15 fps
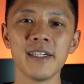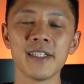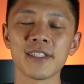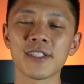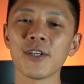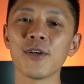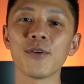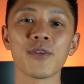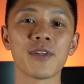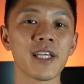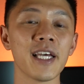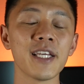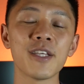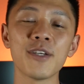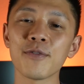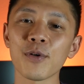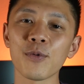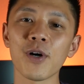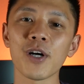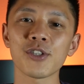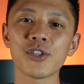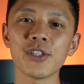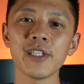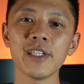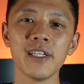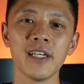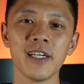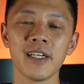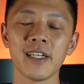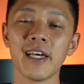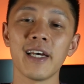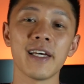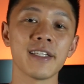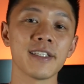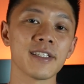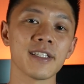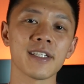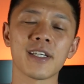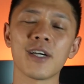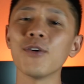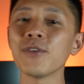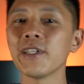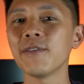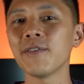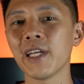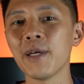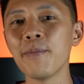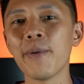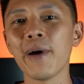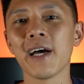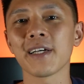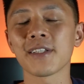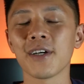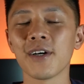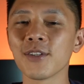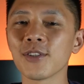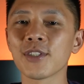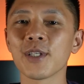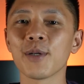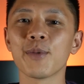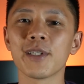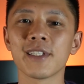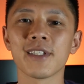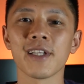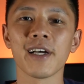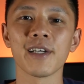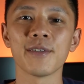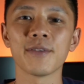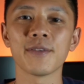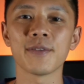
So thank you for watching and go leave an impact on somebody's life.